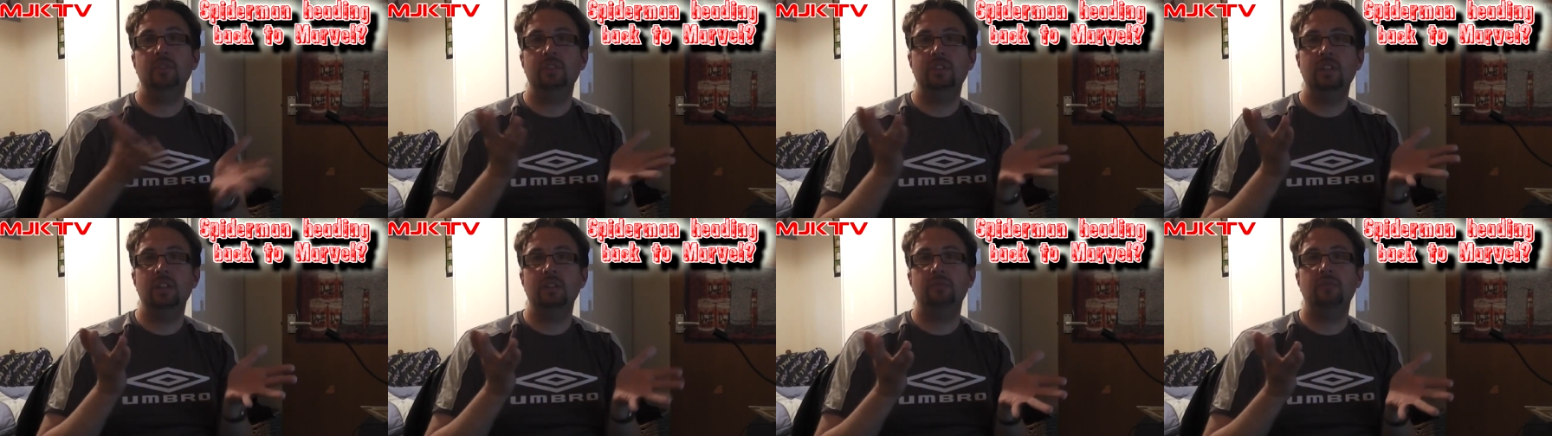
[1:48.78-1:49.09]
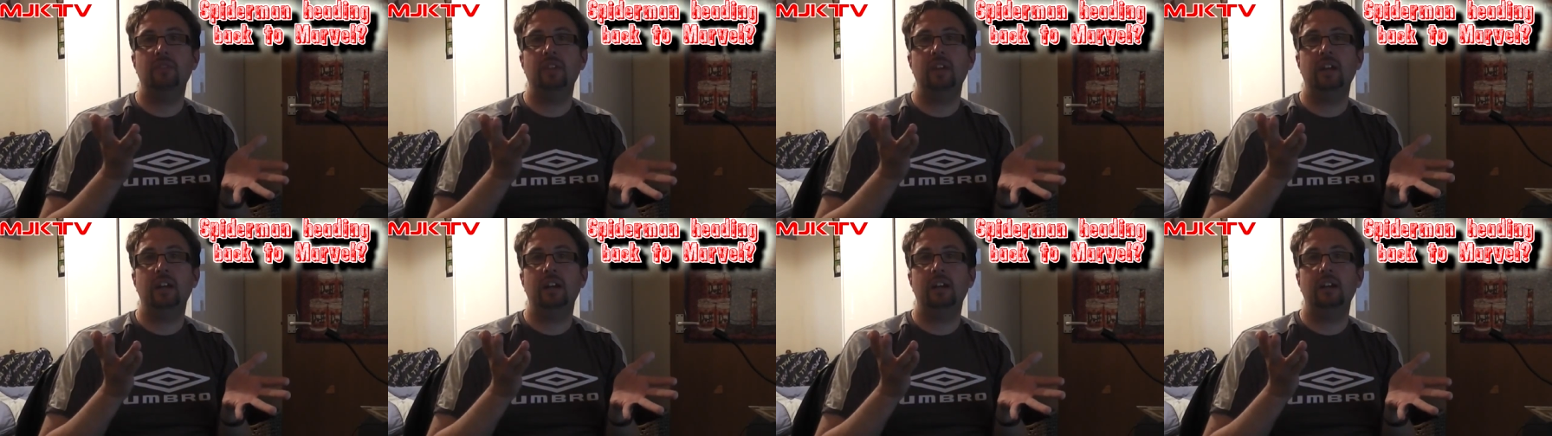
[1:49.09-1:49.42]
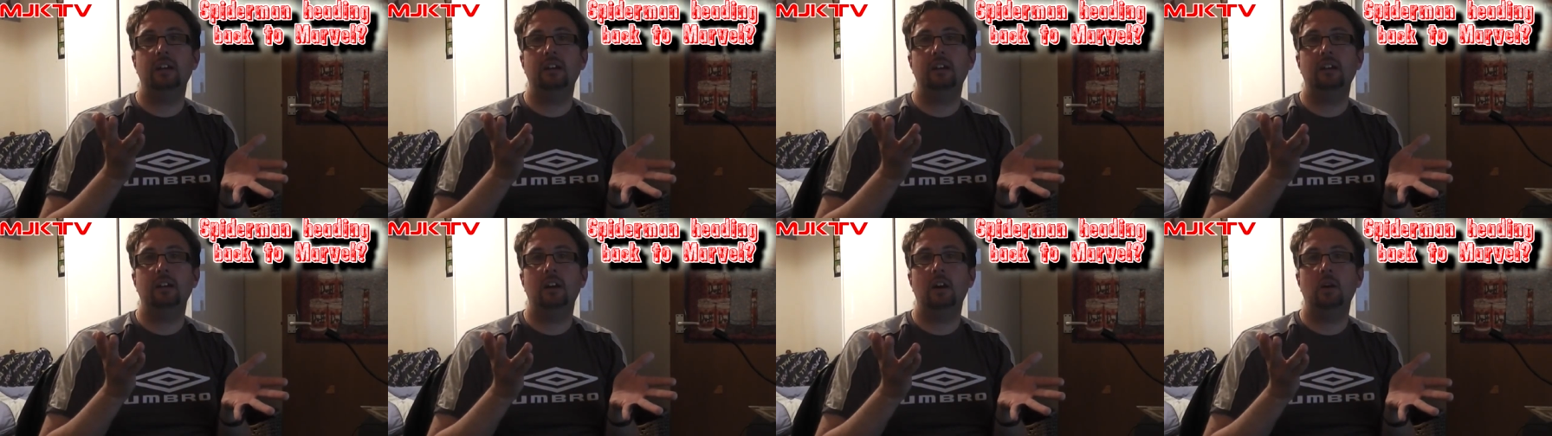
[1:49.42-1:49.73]
give
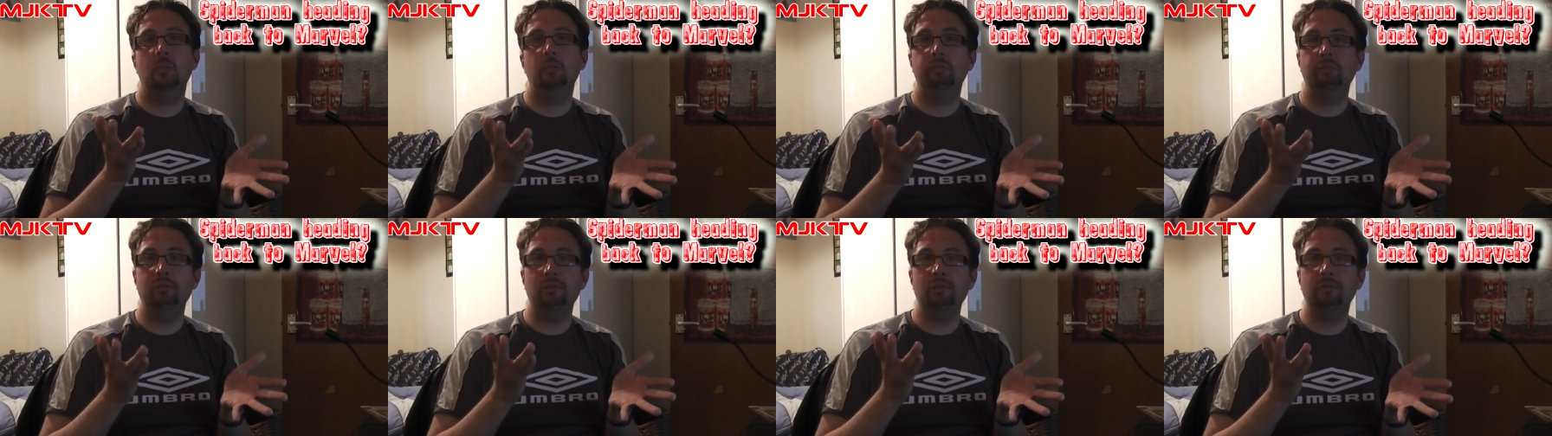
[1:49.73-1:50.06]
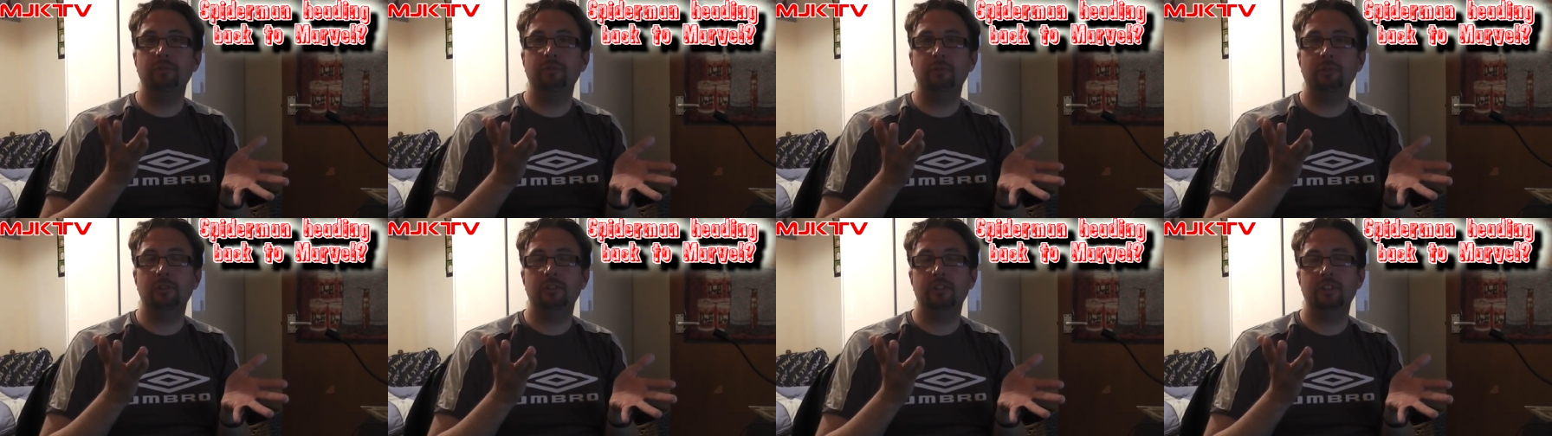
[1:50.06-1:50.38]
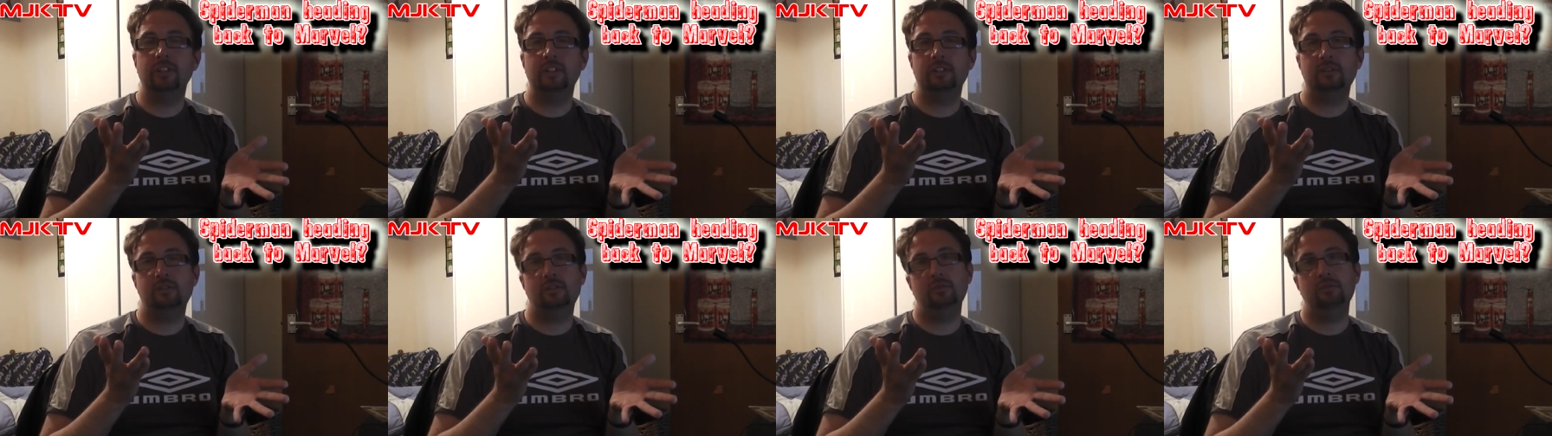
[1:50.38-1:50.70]
their approval and
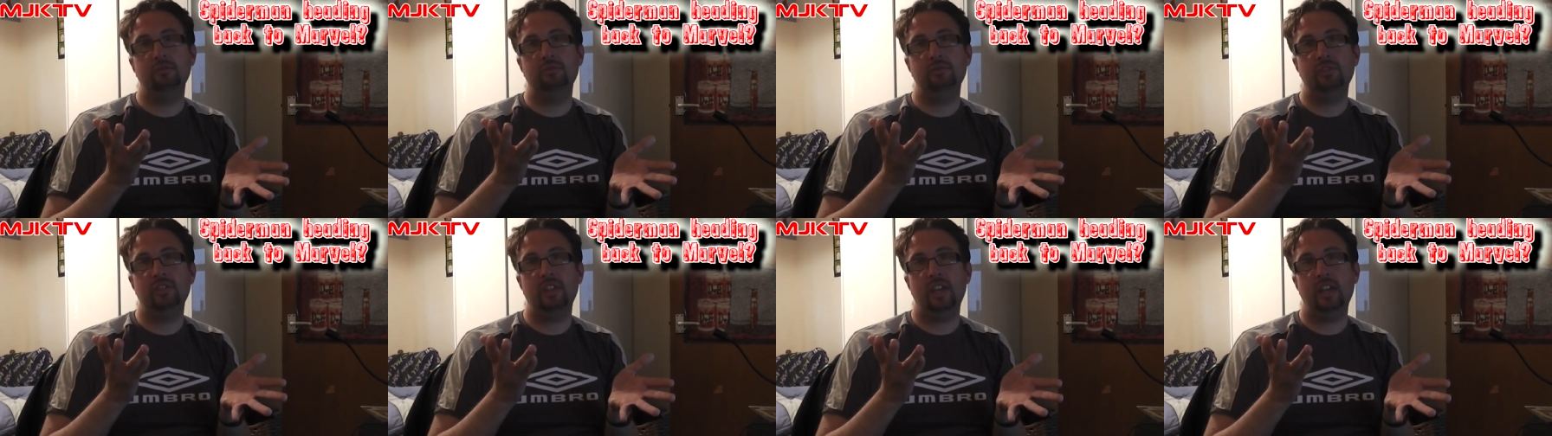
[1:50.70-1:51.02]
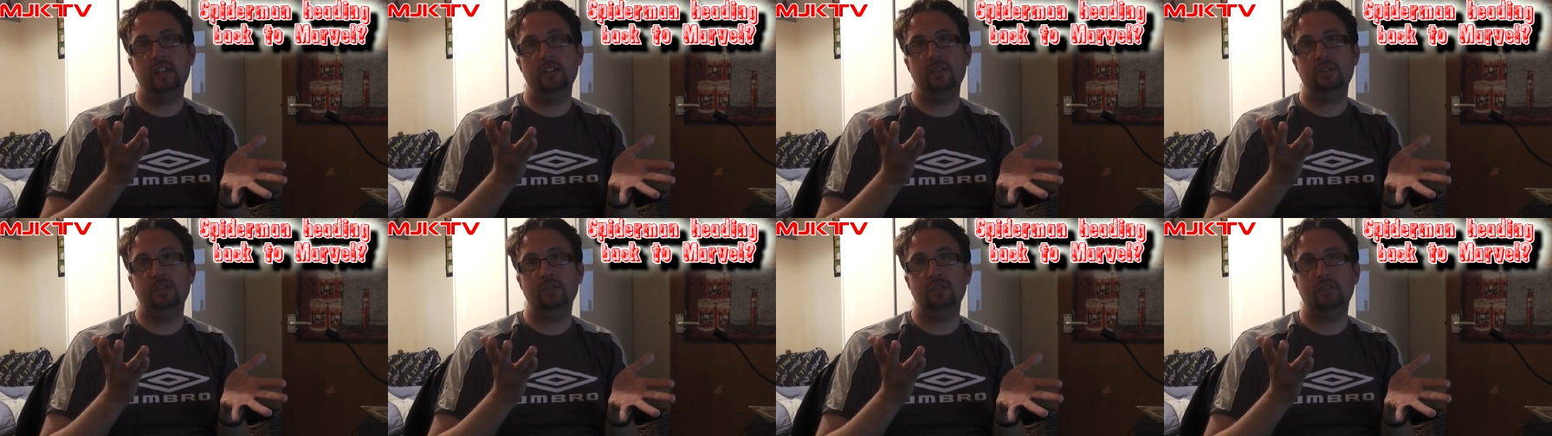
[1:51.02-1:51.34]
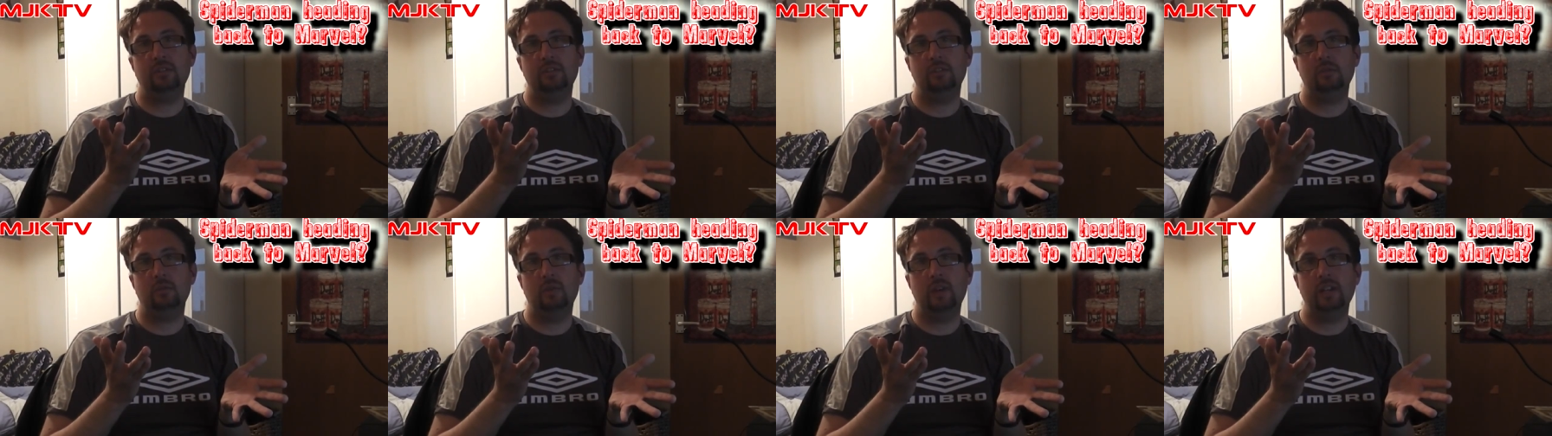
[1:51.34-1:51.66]
their 2 cents
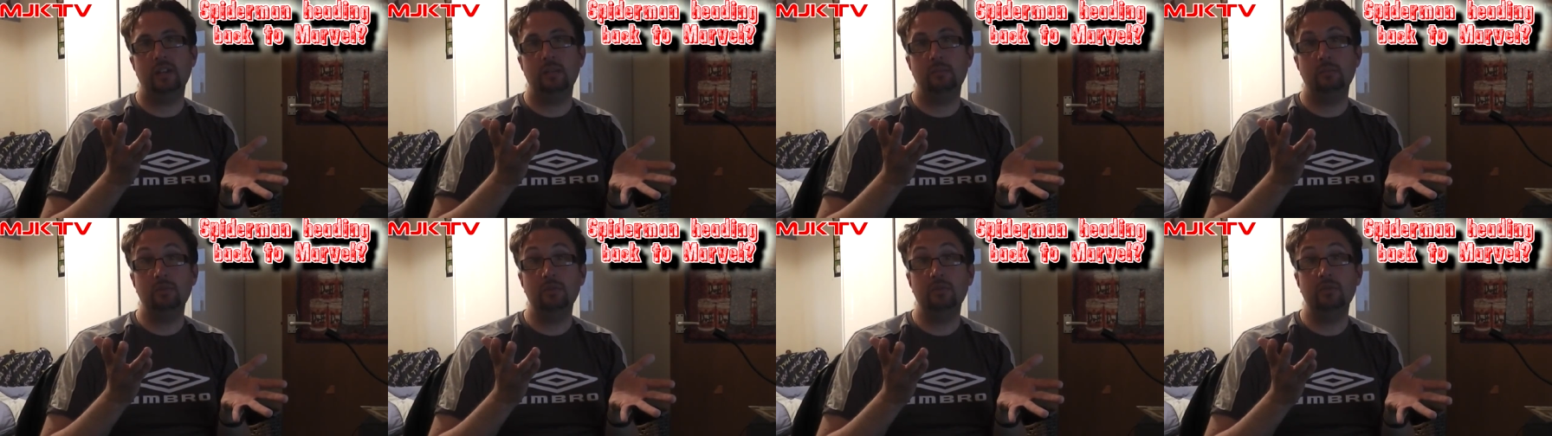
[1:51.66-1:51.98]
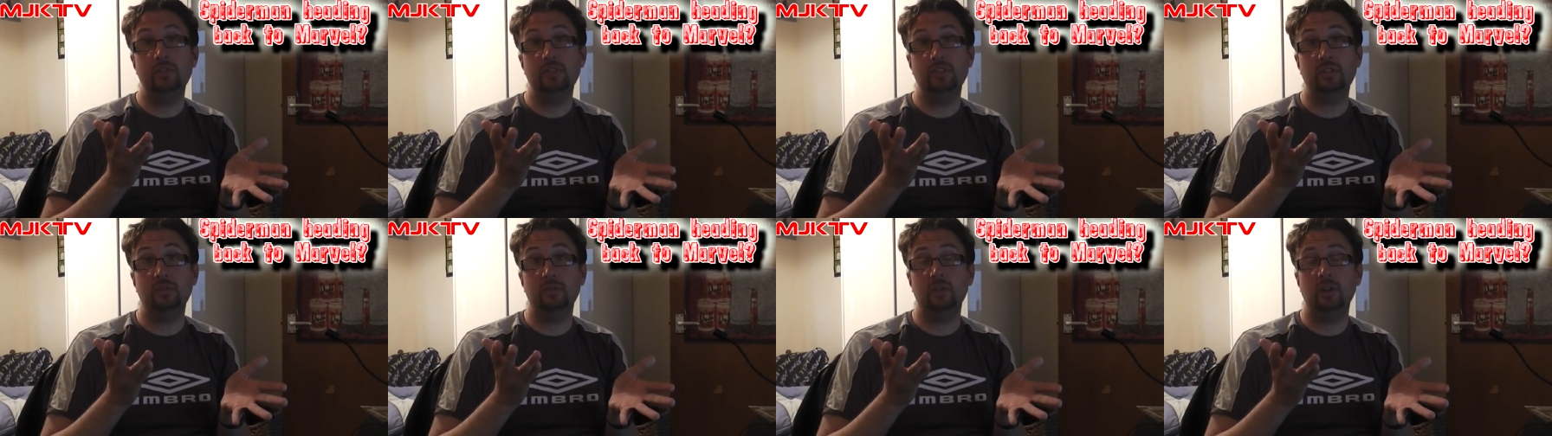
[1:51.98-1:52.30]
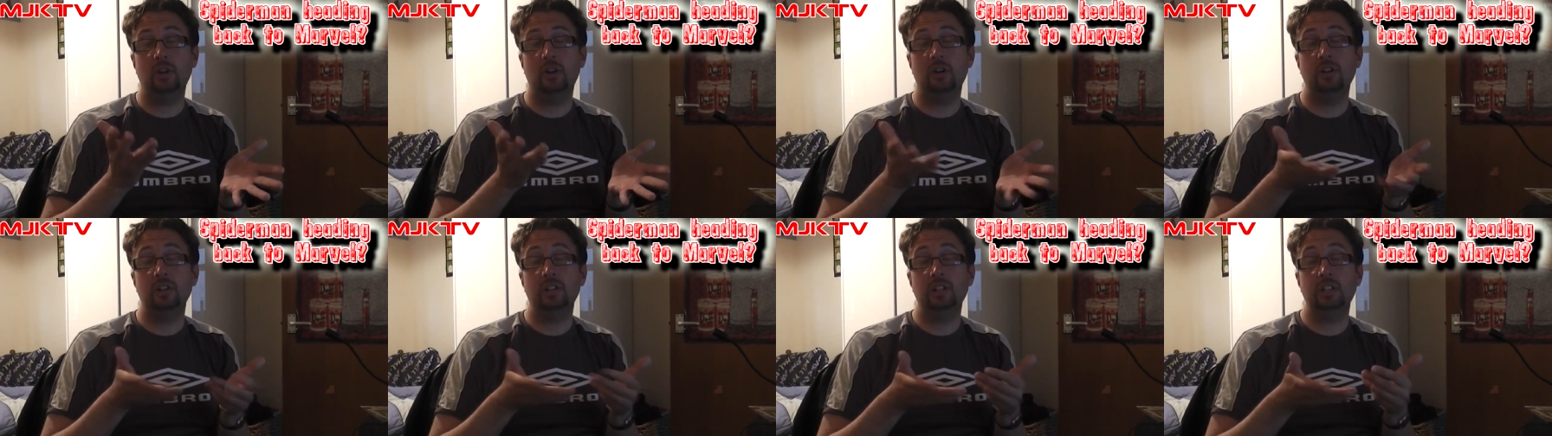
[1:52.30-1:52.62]
on the way the movies have
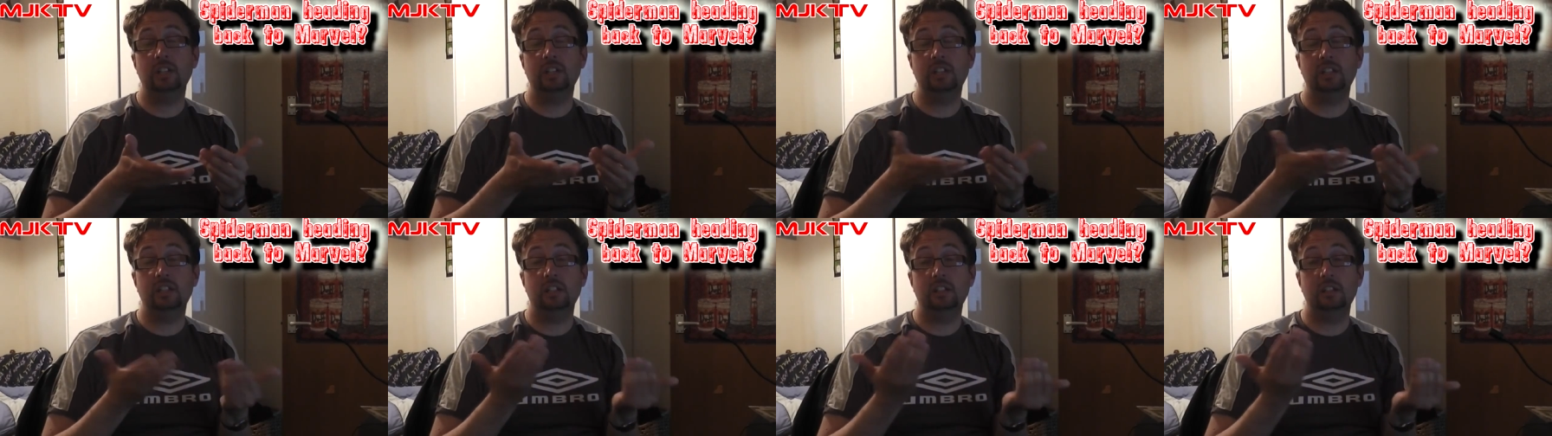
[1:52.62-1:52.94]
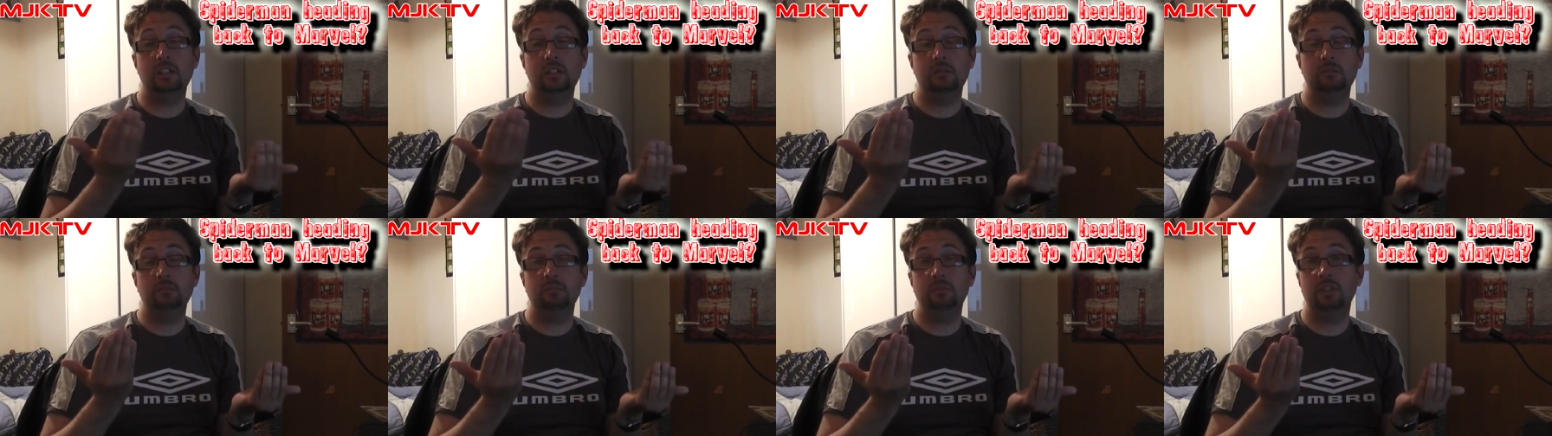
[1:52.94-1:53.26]
gone in the,